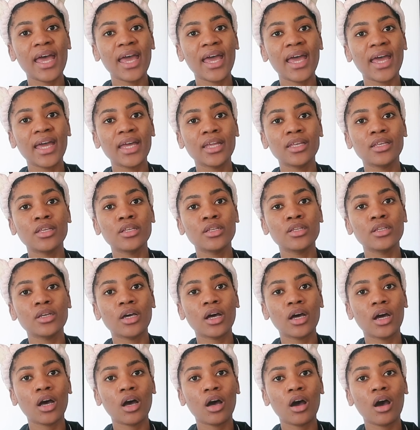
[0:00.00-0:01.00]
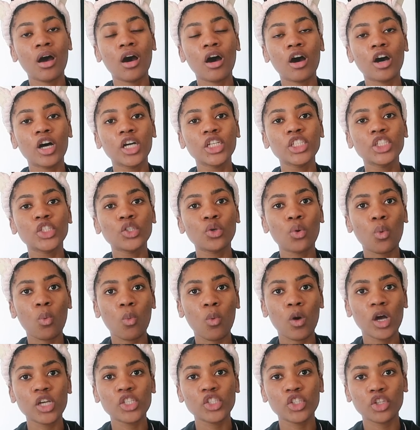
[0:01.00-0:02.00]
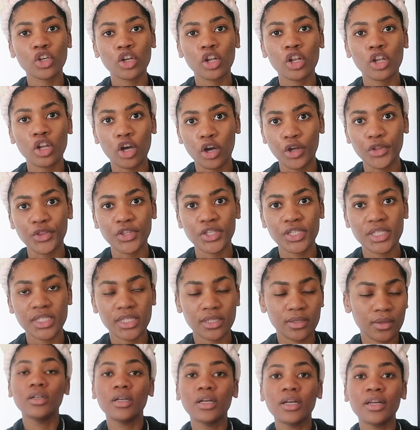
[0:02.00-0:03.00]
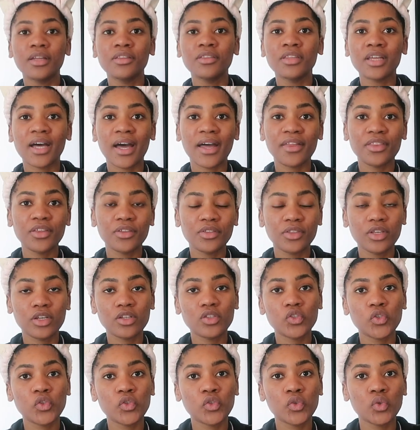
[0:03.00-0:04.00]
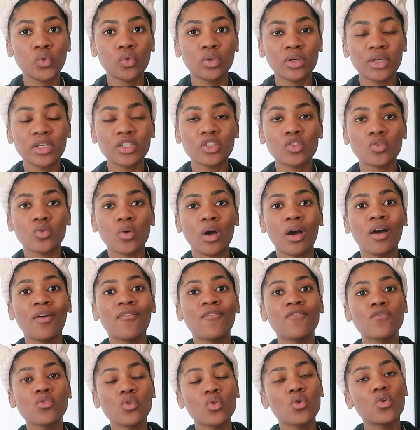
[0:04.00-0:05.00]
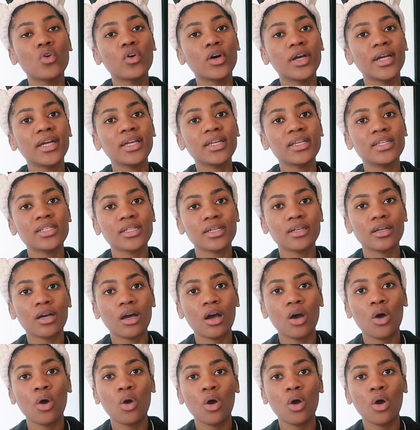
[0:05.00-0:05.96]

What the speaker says: and harsh washcloths. The other thing to do is to avoid